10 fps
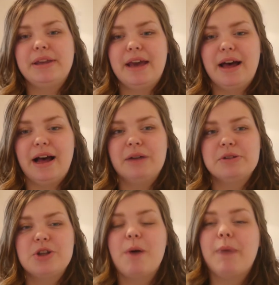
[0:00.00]
yeah, I
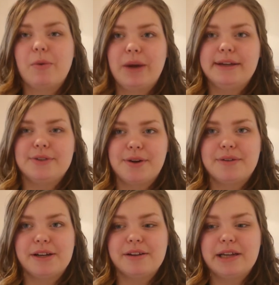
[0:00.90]
was on my way to a
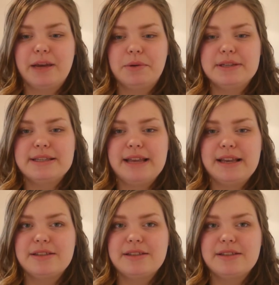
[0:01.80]
really good A1C,